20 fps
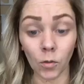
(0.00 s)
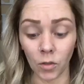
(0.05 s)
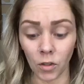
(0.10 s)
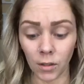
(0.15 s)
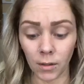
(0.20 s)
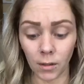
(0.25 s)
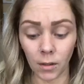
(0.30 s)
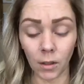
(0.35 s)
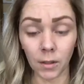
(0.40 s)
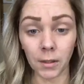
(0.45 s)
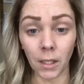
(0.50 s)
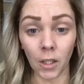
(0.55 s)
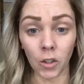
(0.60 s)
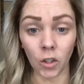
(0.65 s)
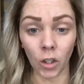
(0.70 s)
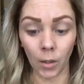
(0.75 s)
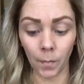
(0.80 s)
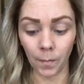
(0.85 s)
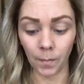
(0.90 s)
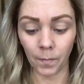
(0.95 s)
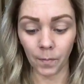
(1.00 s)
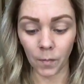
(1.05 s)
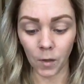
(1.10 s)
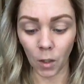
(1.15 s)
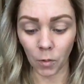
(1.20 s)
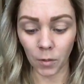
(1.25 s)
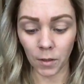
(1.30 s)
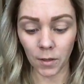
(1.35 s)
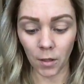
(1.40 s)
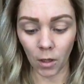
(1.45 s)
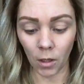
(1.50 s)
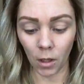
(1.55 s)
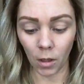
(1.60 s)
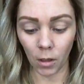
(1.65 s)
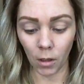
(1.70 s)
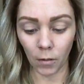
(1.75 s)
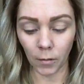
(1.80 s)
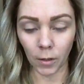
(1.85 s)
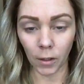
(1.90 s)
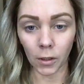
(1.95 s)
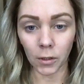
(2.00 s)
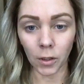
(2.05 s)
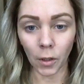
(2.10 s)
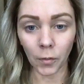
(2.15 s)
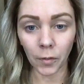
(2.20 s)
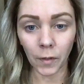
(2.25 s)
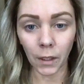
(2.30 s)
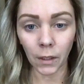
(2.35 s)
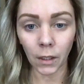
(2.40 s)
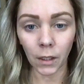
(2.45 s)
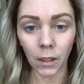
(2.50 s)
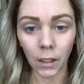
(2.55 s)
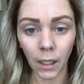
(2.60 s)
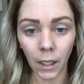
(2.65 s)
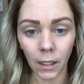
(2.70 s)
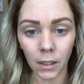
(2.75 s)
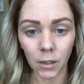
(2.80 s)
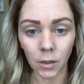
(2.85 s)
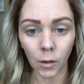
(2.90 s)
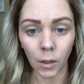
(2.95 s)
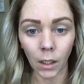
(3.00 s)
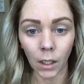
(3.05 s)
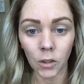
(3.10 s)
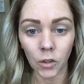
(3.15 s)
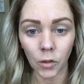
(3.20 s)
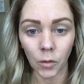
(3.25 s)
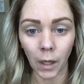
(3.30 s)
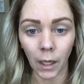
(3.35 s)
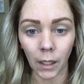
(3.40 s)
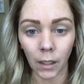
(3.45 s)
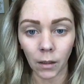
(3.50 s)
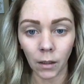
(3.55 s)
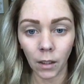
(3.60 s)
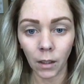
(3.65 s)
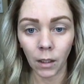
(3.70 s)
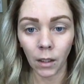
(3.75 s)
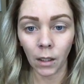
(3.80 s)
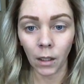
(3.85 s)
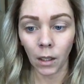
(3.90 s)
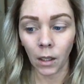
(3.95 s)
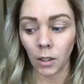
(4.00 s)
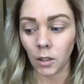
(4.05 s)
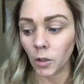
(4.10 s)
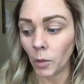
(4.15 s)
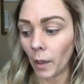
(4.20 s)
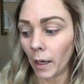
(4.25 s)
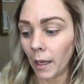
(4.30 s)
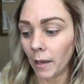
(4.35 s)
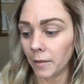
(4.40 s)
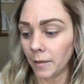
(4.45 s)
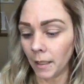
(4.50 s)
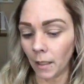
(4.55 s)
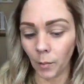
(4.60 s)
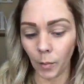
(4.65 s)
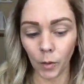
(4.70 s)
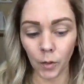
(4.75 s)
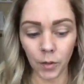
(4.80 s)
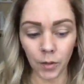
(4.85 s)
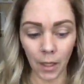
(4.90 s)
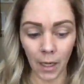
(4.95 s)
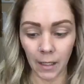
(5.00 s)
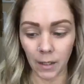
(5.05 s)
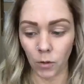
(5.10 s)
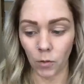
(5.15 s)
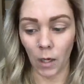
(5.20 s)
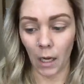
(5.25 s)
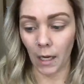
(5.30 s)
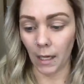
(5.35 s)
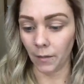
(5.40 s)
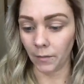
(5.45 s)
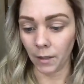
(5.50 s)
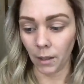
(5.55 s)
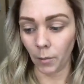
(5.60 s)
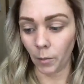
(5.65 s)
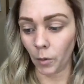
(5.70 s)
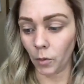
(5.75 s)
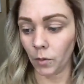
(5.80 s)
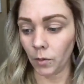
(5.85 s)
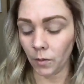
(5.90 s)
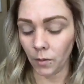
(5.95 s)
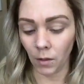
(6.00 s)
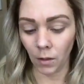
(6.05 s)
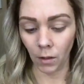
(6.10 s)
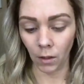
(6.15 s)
Just a little touch up. Don't start all over. Don't think that you can't do it, because you can. Do I have samples? I do not have samples.